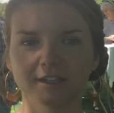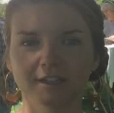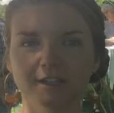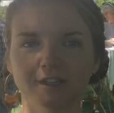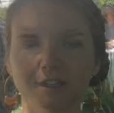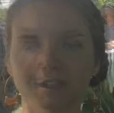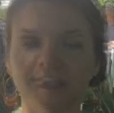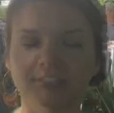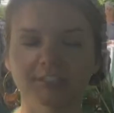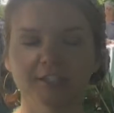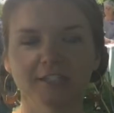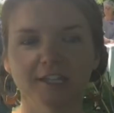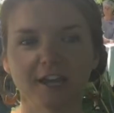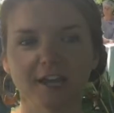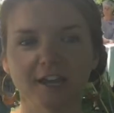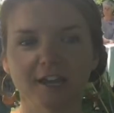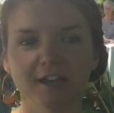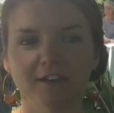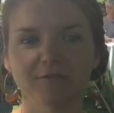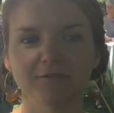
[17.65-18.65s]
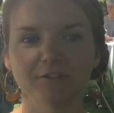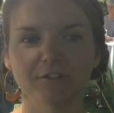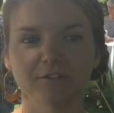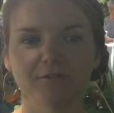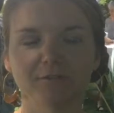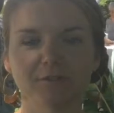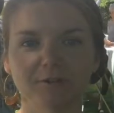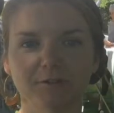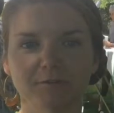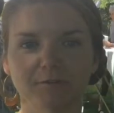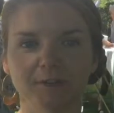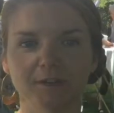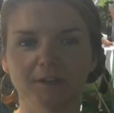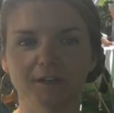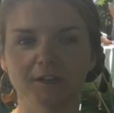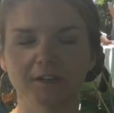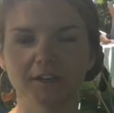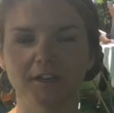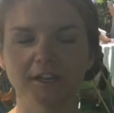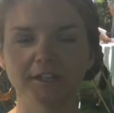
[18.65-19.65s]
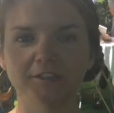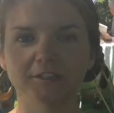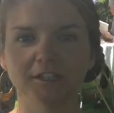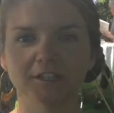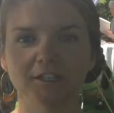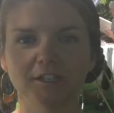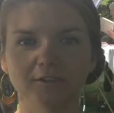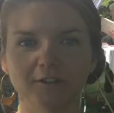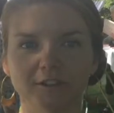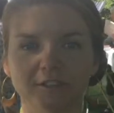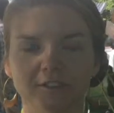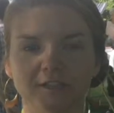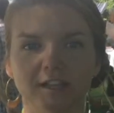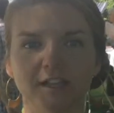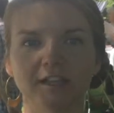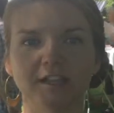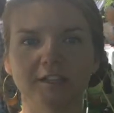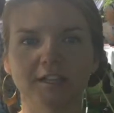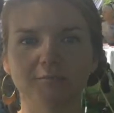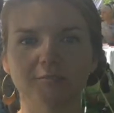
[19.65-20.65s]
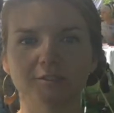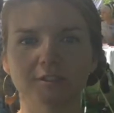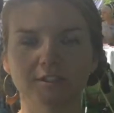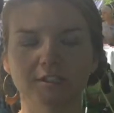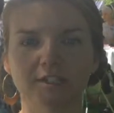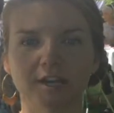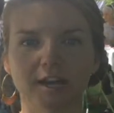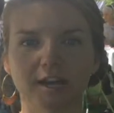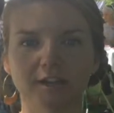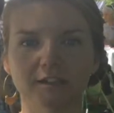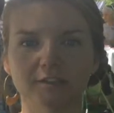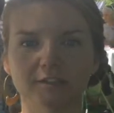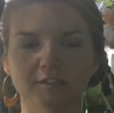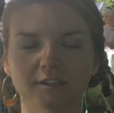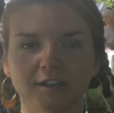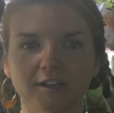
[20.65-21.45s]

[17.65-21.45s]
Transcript: After today, we will be continuing to clean up the site